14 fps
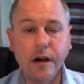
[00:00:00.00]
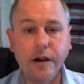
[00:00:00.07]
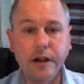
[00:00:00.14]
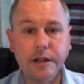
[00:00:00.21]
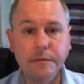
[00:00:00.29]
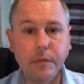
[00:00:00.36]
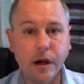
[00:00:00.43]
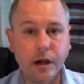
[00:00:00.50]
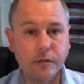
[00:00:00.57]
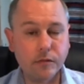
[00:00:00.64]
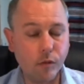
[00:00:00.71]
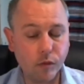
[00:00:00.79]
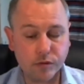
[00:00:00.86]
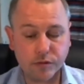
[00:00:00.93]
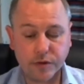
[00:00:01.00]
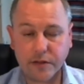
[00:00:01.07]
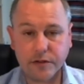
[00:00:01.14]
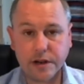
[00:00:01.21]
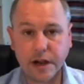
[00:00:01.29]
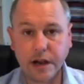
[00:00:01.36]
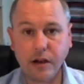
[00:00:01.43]
in my
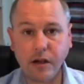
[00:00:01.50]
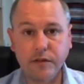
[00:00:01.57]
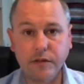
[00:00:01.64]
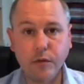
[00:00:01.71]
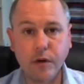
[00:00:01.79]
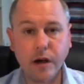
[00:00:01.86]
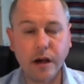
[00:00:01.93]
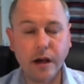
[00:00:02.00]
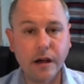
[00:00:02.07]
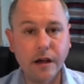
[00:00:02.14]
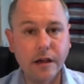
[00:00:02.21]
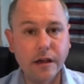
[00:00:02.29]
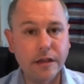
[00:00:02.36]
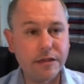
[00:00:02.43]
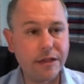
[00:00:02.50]
ordinary everyday life, where